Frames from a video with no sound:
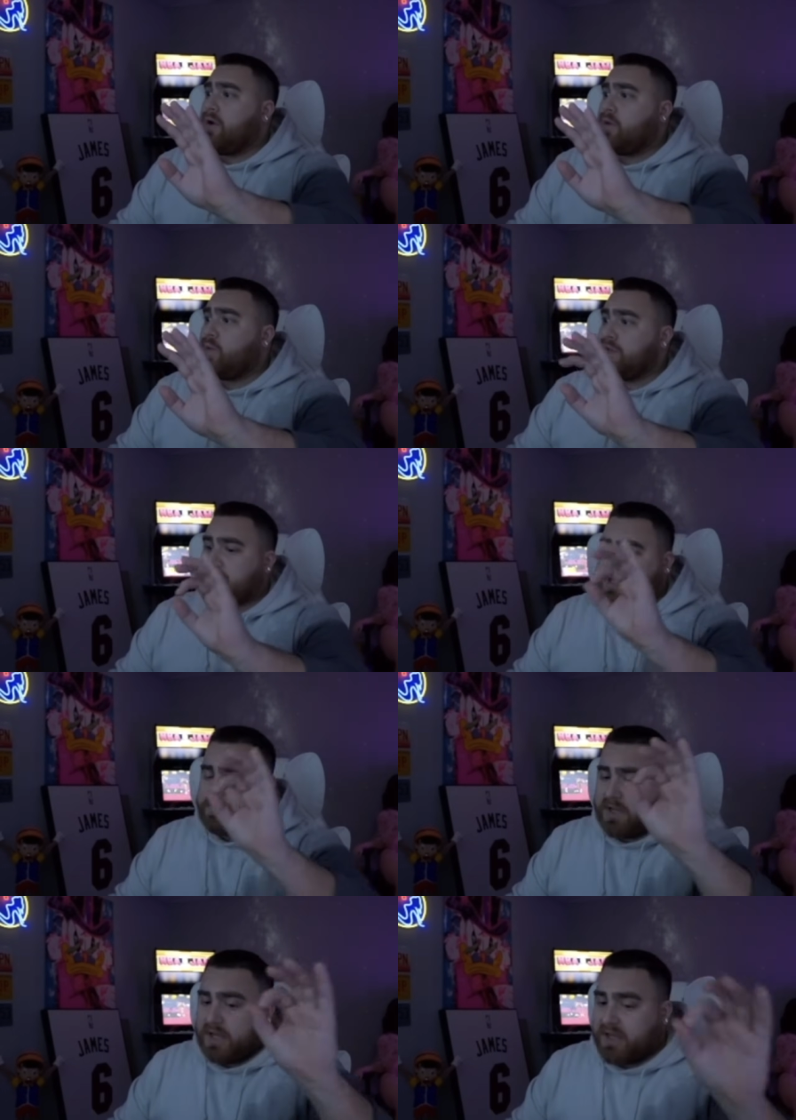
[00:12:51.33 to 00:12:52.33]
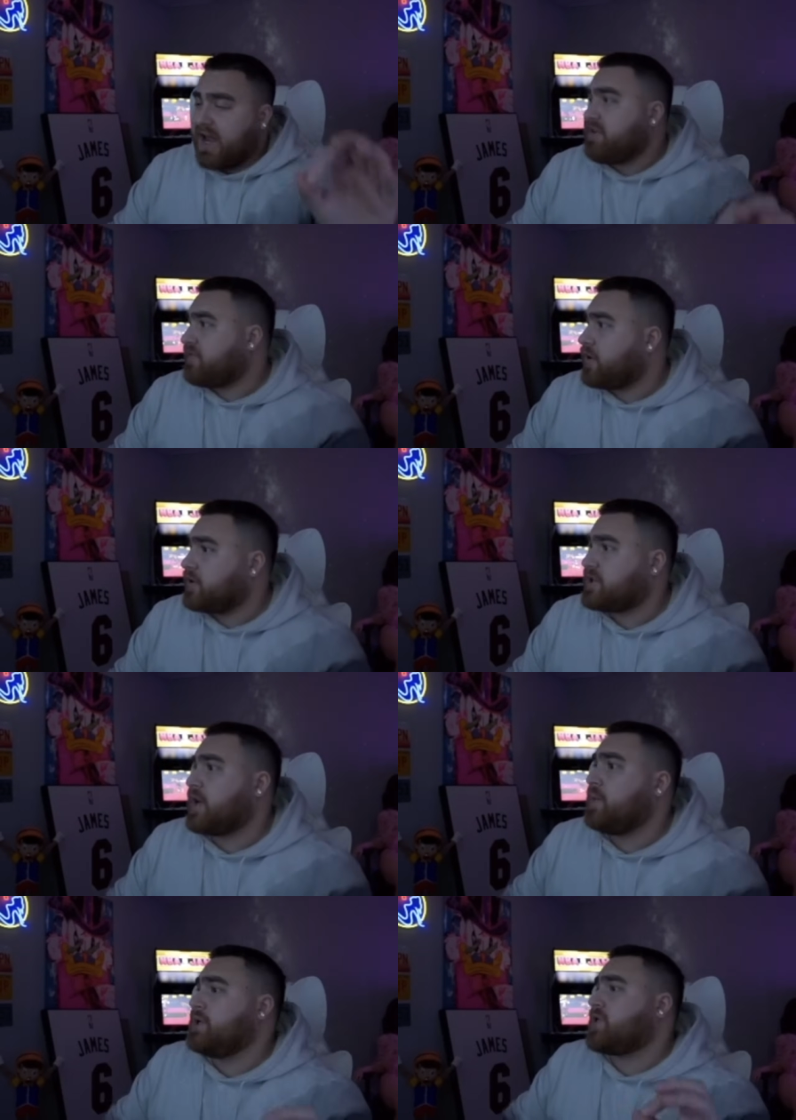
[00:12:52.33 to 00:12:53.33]
with something light first,
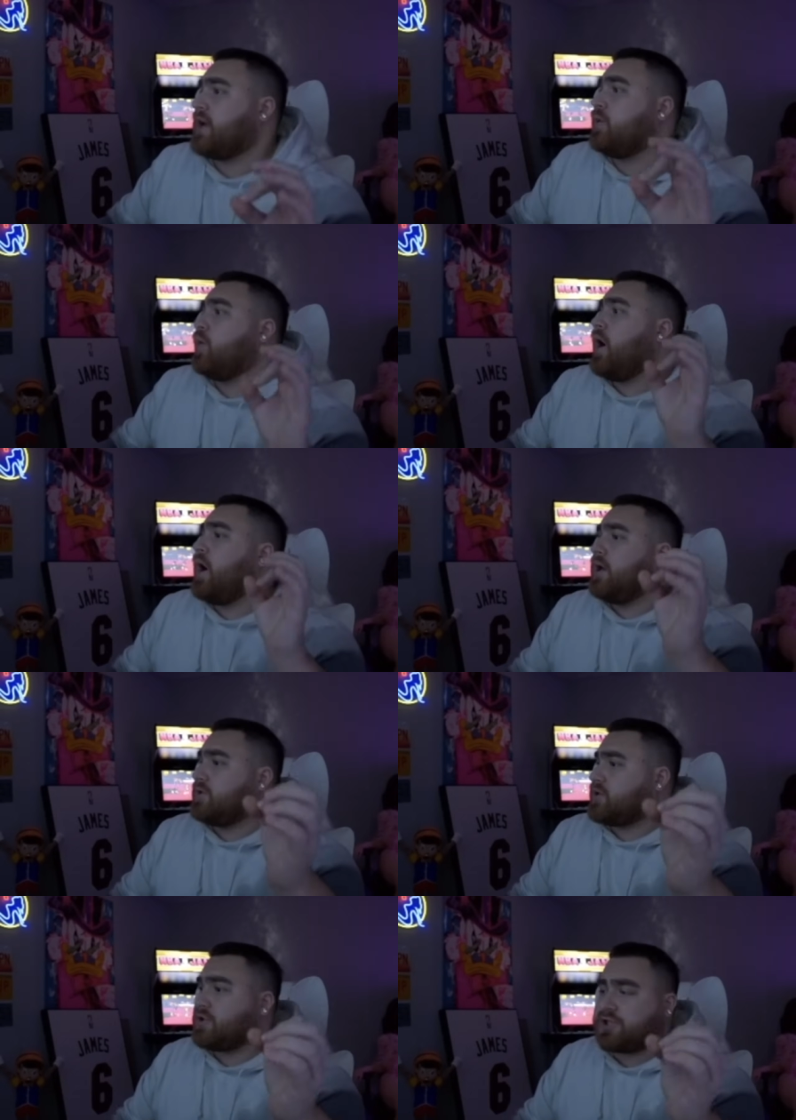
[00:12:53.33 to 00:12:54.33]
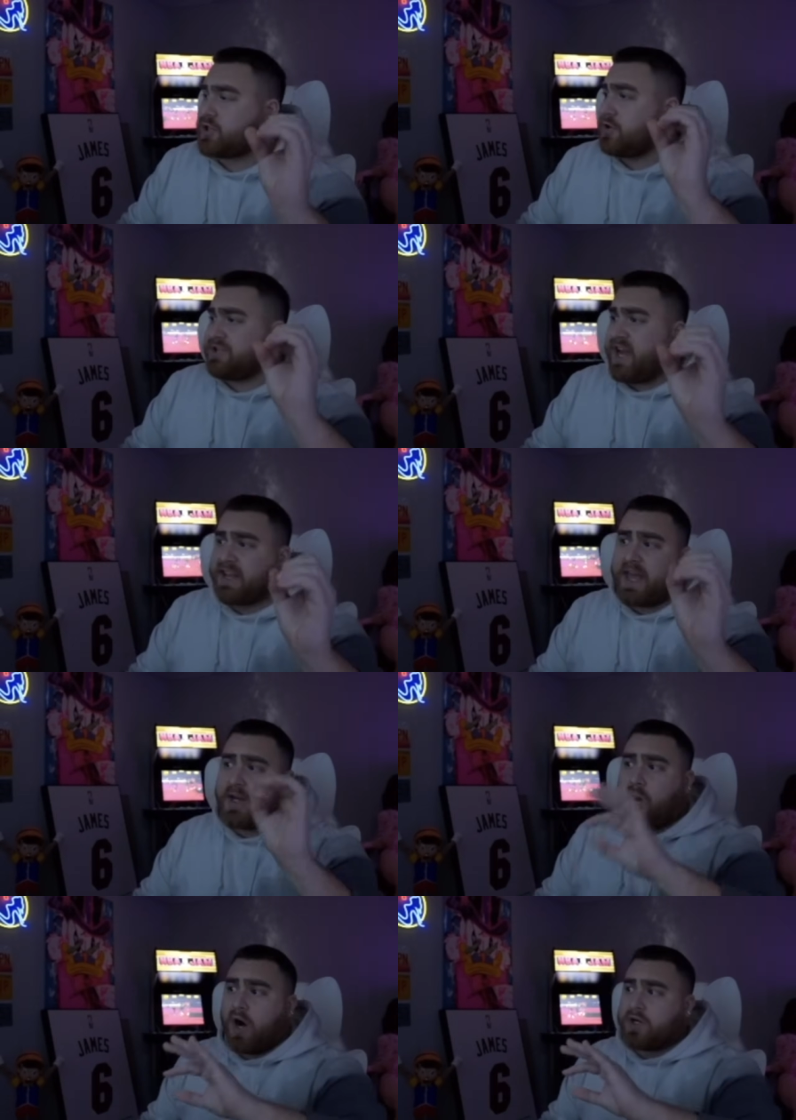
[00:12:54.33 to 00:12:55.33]
like we try to uh just turn 10k into
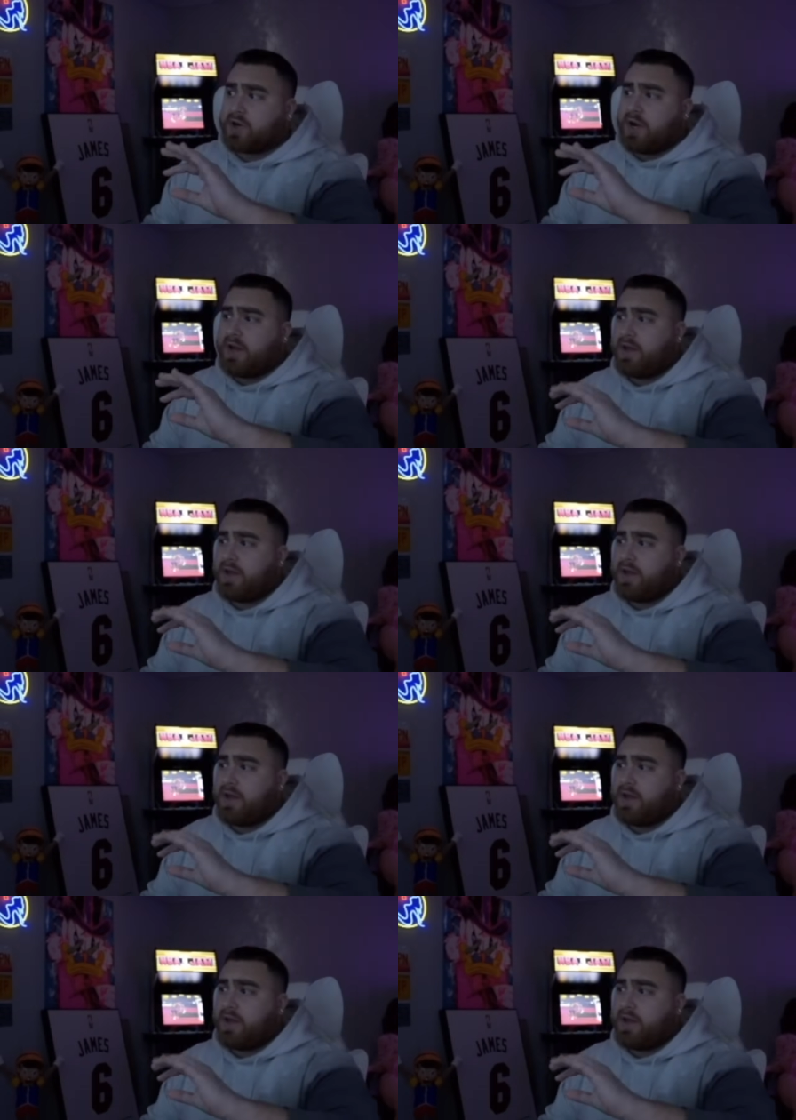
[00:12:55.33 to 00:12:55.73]
100,